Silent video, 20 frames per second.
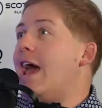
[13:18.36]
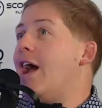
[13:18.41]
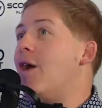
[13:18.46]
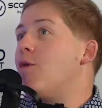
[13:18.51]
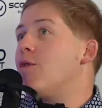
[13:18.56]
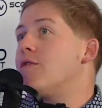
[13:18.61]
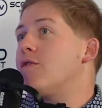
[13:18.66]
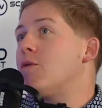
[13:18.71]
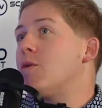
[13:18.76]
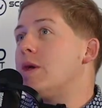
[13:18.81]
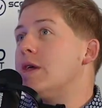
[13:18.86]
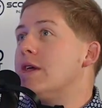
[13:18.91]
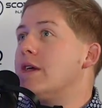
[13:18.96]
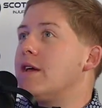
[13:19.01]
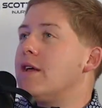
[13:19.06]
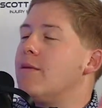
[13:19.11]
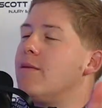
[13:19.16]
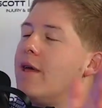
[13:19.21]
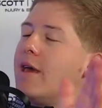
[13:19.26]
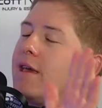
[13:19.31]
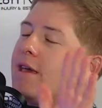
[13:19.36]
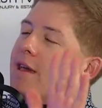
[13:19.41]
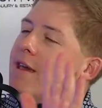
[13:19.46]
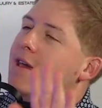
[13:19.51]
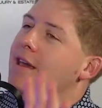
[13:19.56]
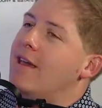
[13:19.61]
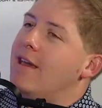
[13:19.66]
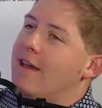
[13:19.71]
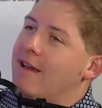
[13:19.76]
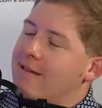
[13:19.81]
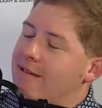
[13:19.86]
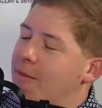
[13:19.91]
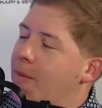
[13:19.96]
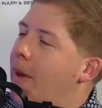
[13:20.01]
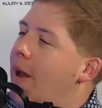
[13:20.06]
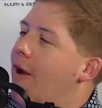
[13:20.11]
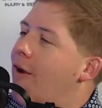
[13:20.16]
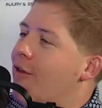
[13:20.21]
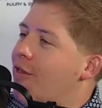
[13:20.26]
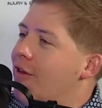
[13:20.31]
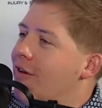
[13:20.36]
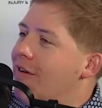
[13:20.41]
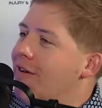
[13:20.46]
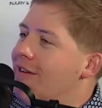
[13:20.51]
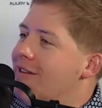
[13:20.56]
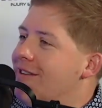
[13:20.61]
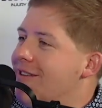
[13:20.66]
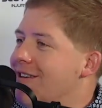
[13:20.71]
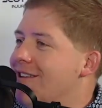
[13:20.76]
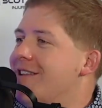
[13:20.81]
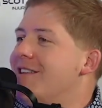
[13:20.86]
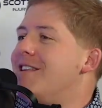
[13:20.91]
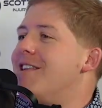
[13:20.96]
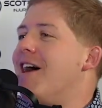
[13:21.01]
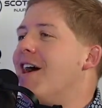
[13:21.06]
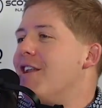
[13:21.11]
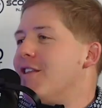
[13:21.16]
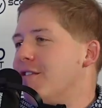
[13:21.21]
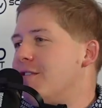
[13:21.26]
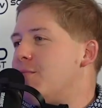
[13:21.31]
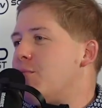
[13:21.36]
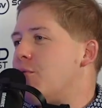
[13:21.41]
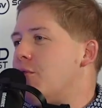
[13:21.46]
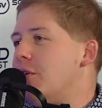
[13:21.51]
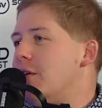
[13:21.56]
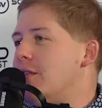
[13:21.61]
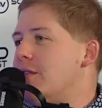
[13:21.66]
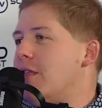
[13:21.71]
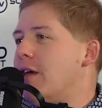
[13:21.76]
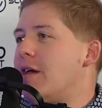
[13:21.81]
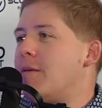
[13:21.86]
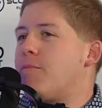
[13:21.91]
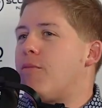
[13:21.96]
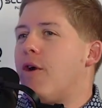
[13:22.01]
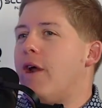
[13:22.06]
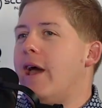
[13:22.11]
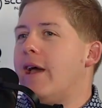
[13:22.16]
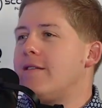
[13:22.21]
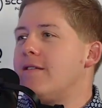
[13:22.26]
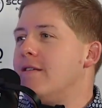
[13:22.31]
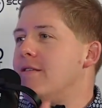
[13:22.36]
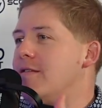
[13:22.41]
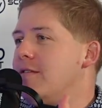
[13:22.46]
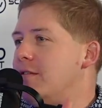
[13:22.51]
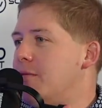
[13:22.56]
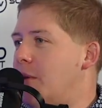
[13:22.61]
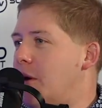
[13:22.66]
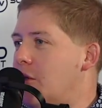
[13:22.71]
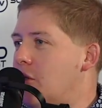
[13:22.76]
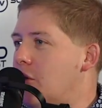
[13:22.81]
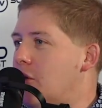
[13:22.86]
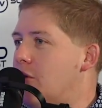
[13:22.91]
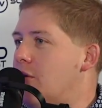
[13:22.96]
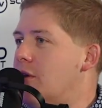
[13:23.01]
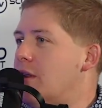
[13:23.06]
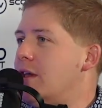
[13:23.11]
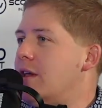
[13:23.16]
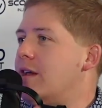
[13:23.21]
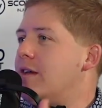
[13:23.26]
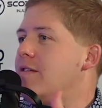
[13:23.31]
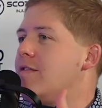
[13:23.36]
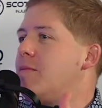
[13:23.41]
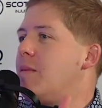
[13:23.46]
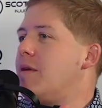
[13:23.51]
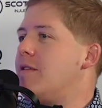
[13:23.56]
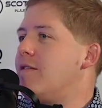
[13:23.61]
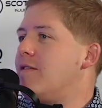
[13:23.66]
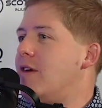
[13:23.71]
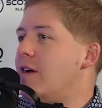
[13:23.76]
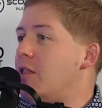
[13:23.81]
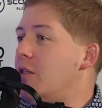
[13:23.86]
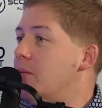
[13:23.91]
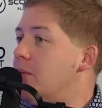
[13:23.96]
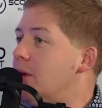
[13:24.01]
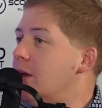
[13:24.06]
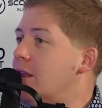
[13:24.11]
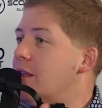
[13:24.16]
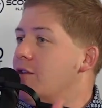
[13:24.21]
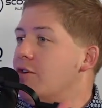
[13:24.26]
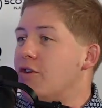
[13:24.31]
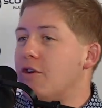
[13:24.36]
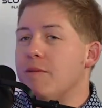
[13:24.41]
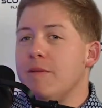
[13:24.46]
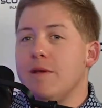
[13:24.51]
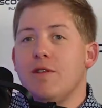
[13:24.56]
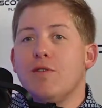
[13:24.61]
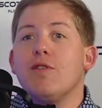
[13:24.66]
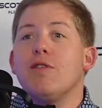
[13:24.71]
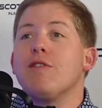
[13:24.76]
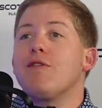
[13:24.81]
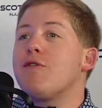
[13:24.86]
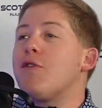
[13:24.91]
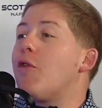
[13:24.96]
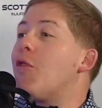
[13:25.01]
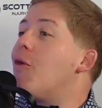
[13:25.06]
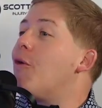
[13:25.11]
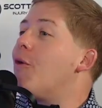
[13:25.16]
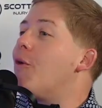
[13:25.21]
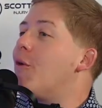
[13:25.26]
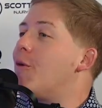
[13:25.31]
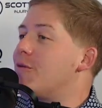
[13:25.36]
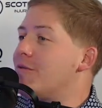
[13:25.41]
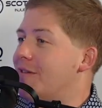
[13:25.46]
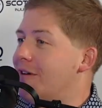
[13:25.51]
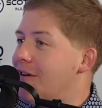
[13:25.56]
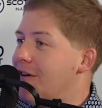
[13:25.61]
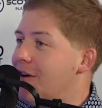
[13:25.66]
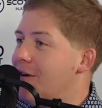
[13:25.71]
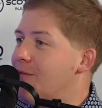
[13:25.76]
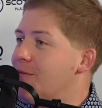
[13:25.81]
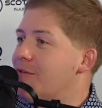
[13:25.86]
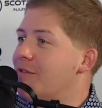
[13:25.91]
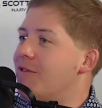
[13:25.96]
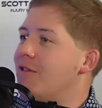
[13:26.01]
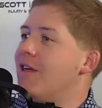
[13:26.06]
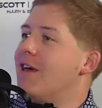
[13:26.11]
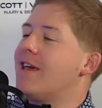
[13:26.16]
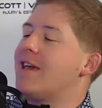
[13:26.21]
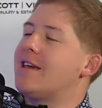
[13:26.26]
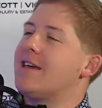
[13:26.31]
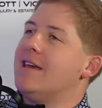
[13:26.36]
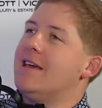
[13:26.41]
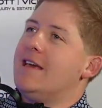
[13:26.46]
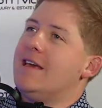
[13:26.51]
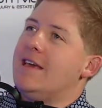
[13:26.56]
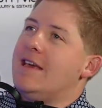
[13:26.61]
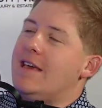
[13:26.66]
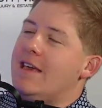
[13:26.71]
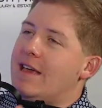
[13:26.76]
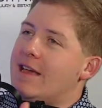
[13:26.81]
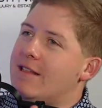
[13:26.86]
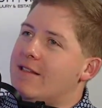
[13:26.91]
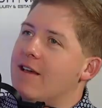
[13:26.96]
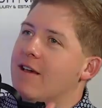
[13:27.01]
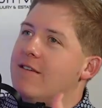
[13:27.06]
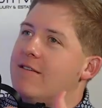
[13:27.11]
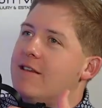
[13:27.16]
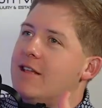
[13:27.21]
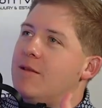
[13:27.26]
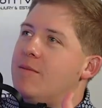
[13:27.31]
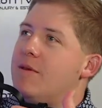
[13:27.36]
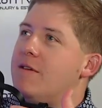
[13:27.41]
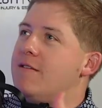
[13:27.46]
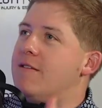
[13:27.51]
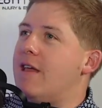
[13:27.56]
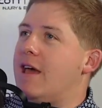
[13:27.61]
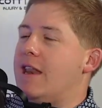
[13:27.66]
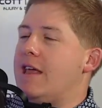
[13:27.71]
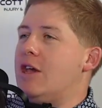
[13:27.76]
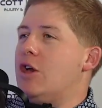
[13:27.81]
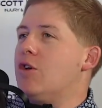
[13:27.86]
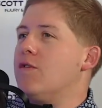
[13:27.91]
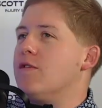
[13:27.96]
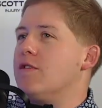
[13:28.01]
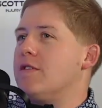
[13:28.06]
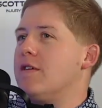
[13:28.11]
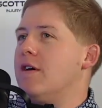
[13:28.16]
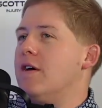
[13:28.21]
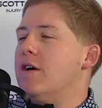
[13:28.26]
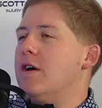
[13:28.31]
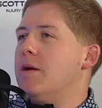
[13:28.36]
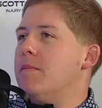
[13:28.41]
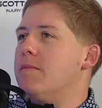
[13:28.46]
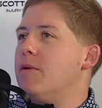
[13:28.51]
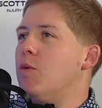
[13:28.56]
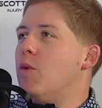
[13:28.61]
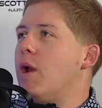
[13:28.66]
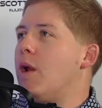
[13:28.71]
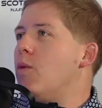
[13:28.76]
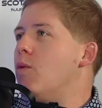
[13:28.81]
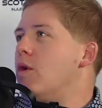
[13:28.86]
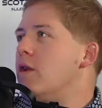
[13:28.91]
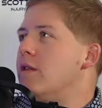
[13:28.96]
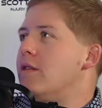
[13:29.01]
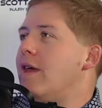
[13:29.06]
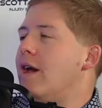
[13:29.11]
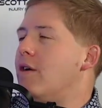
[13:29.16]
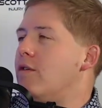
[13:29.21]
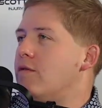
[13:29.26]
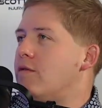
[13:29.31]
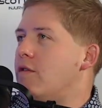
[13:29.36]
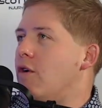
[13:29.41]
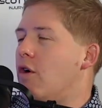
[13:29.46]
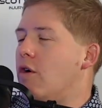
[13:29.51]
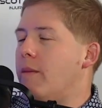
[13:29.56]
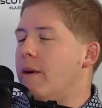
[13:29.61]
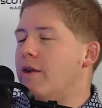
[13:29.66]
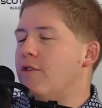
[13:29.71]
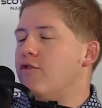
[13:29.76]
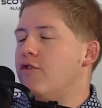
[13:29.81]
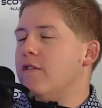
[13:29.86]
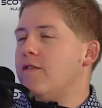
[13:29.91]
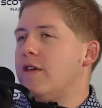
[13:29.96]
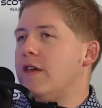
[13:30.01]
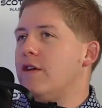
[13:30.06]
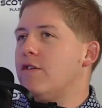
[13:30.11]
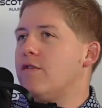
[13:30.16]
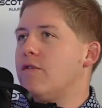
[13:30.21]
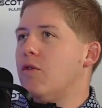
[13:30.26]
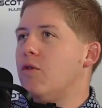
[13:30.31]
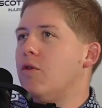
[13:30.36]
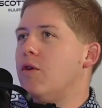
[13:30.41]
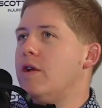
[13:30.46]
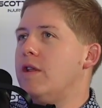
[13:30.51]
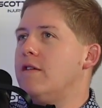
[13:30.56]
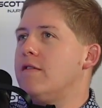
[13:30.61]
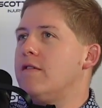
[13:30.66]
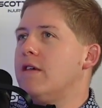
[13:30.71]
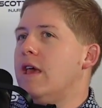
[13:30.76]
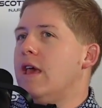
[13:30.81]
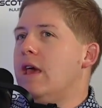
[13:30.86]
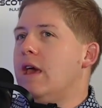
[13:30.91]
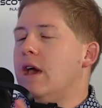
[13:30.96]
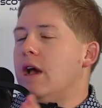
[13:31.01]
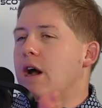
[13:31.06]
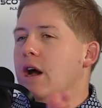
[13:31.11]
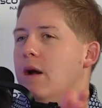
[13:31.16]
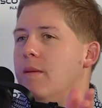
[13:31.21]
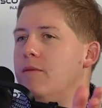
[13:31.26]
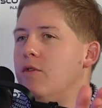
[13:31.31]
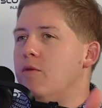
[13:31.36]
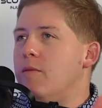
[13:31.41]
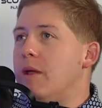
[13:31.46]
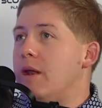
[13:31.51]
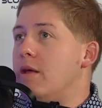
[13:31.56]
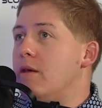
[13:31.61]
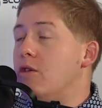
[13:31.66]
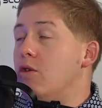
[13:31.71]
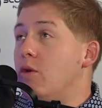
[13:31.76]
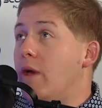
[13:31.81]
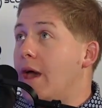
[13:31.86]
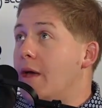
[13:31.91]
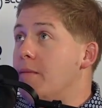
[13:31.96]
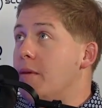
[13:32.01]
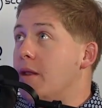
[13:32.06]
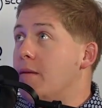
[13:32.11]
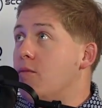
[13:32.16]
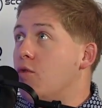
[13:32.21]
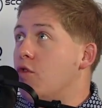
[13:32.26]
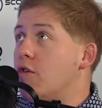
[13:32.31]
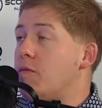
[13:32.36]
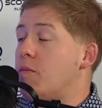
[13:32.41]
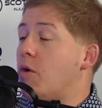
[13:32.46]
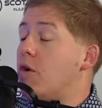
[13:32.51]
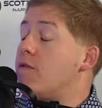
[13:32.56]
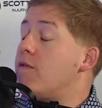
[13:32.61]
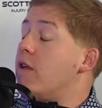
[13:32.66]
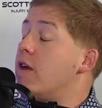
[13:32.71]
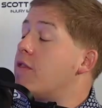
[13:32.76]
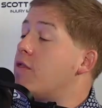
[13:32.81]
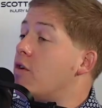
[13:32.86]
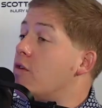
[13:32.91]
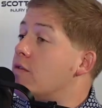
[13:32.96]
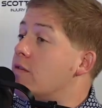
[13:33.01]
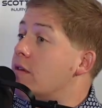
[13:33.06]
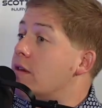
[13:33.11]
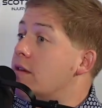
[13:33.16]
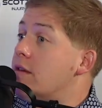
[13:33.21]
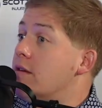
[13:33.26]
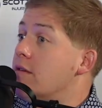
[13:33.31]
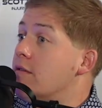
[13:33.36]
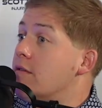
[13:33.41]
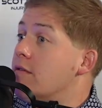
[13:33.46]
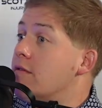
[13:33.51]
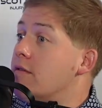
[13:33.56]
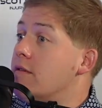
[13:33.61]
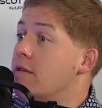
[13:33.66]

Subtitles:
hours a week. I'm like, it's a marathon, not a sprint. Like, practice is about learning. It's about development. And you're going to be doing this for a long time. So, like, it does need to be steady over time. But what I want to now talk about and shift gears, Lauren, is you had been at Morrisburg for like 13 years.